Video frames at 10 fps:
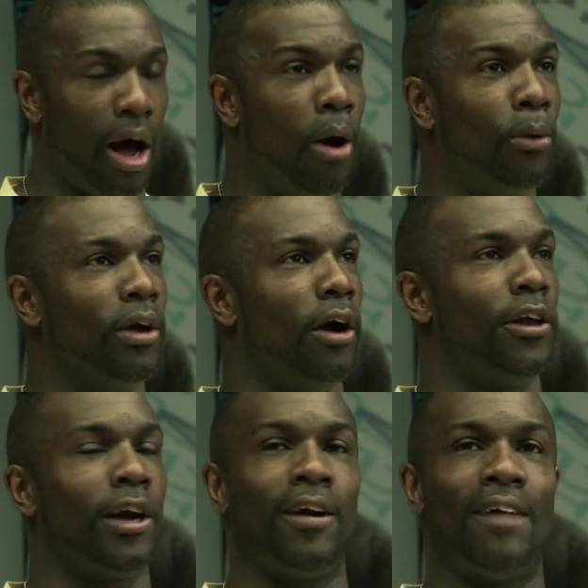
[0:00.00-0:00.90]
Hold on,
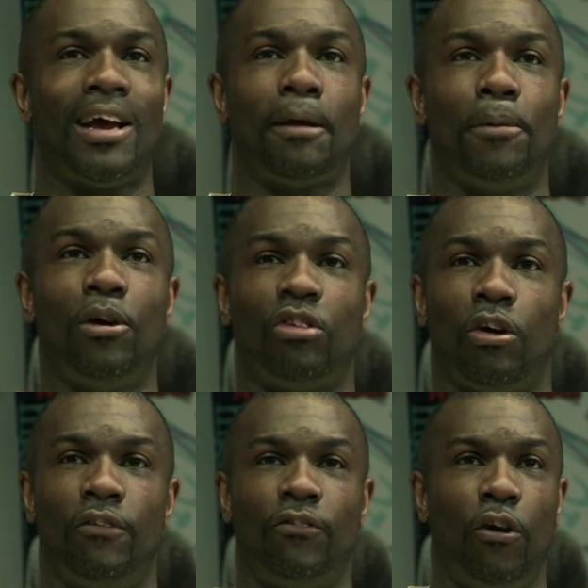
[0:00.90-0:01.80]
you're going to have Akabusi
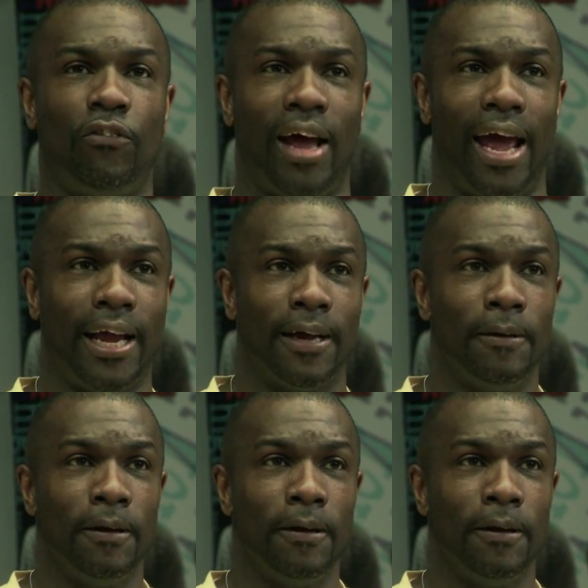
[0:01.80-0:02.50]
on the fourth leg?